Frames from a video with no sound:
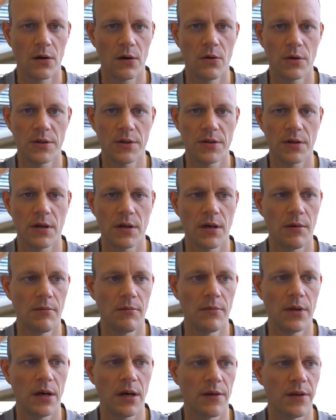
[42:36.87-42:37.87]
Good,
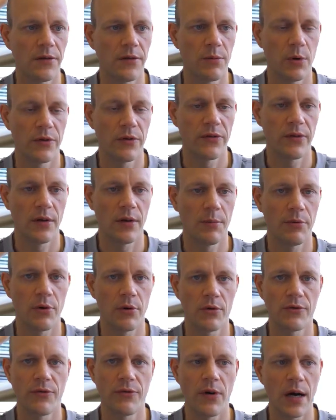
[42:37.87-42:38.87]
this was an
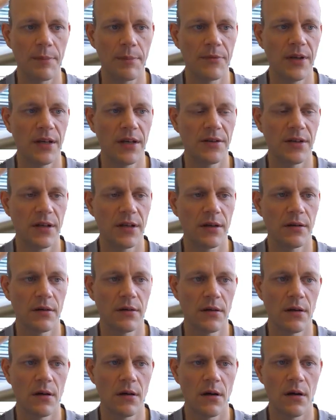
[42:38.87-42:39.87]
approach for updating